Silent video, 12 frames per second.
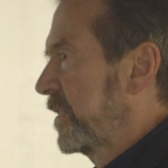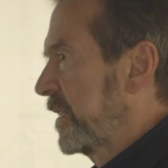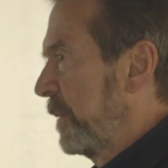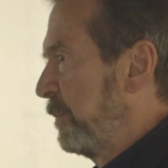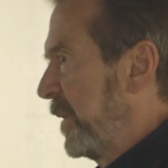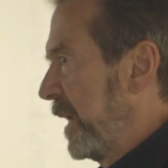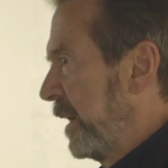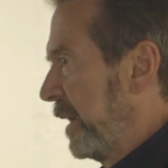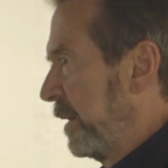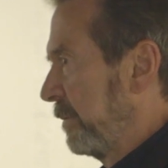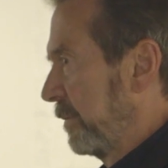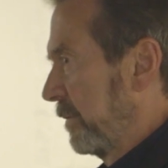to
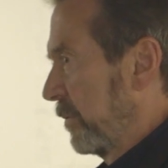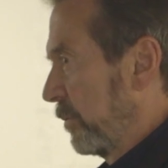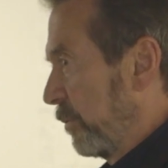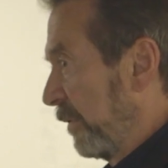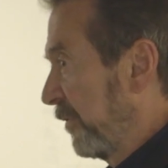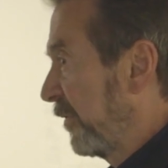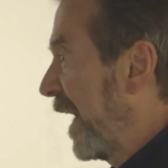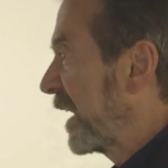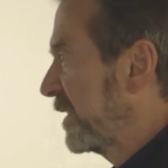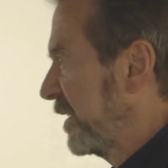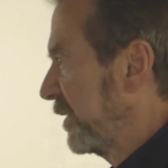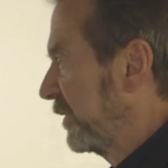be
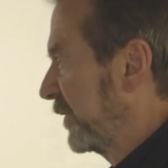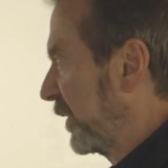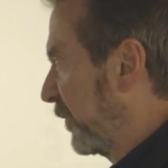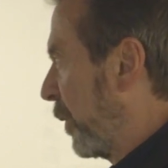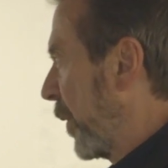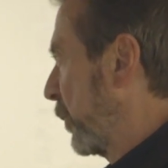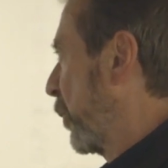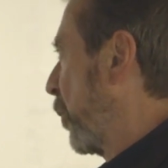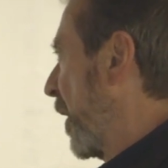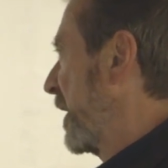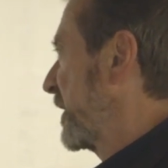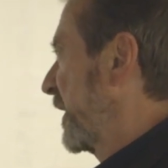reflective of what,
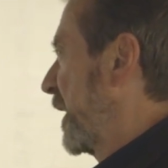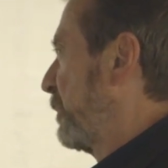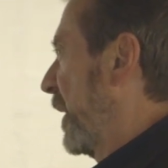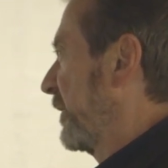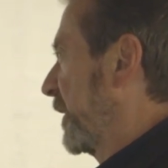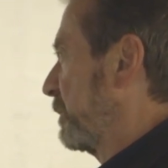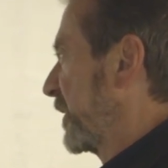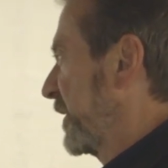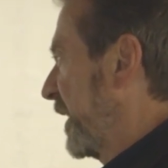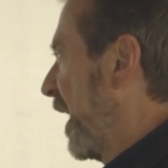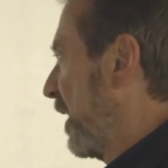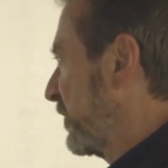what is it about
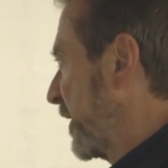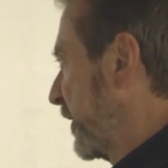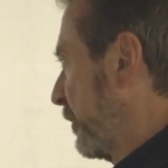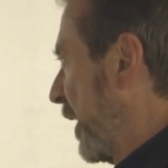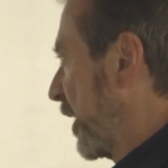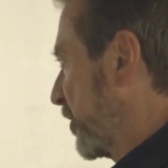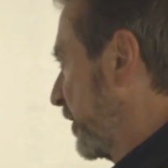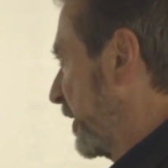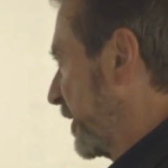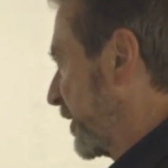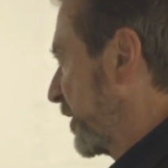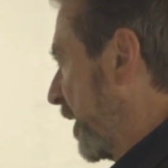themselves that they're actually
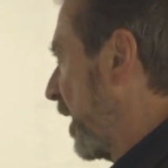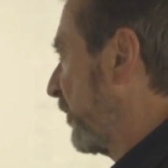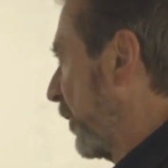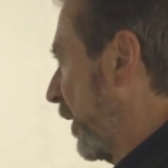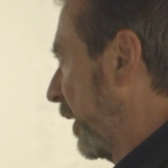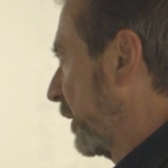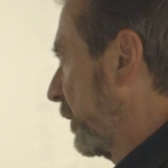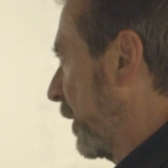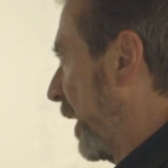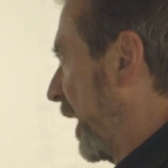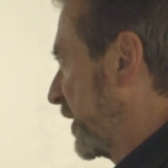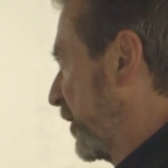discovering
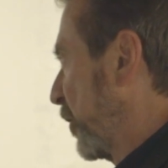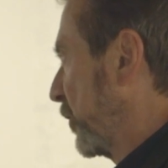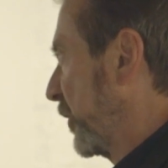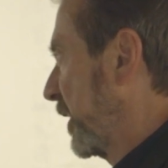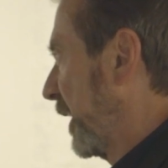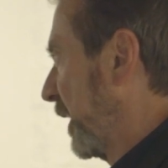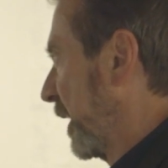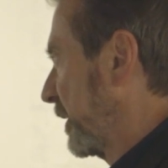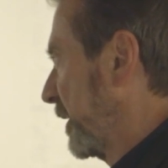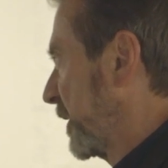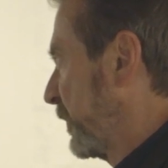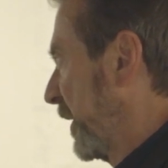as they're looking at
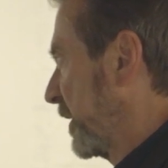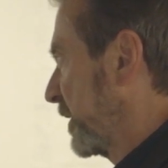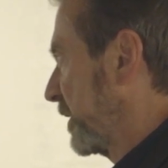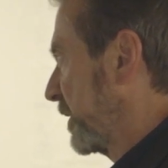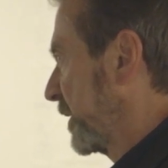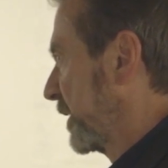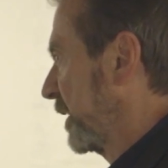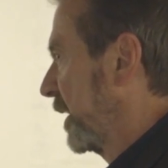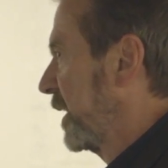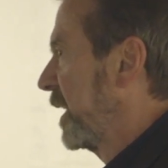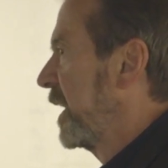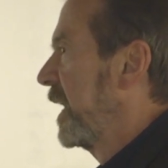these pieces.
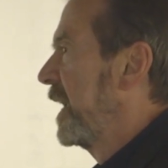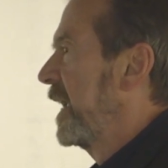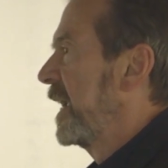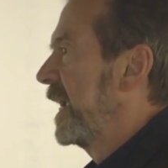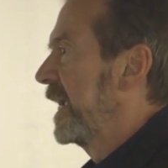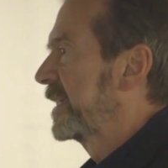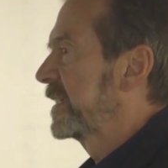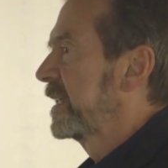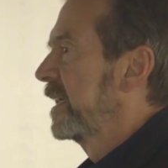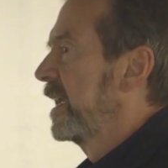It's